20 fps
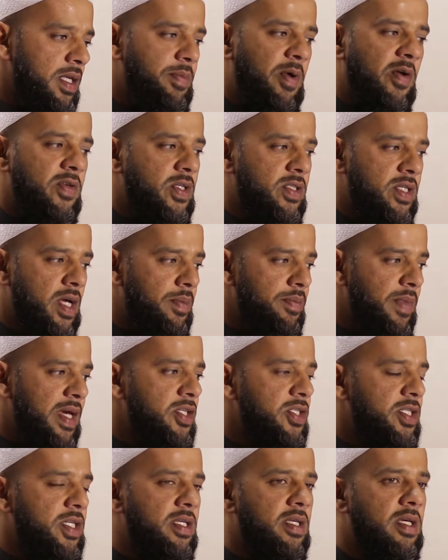Prophet
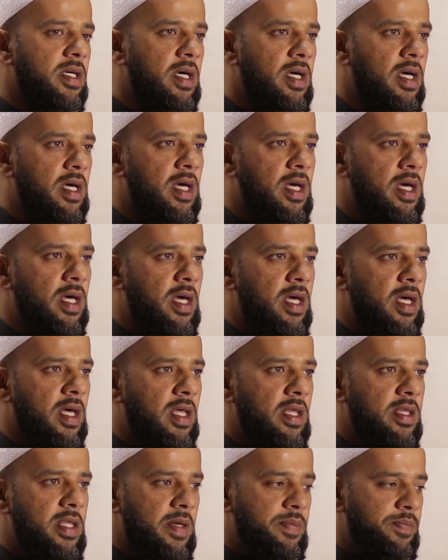mentioned
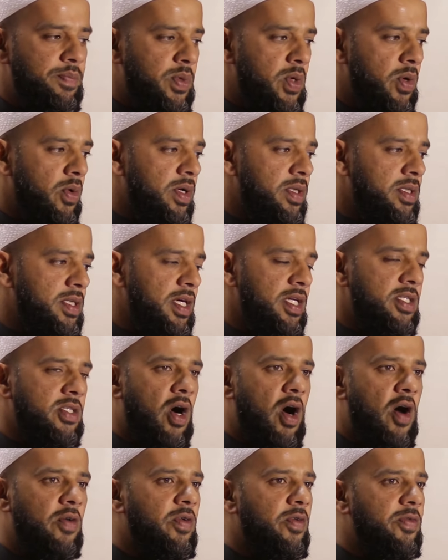that purity is half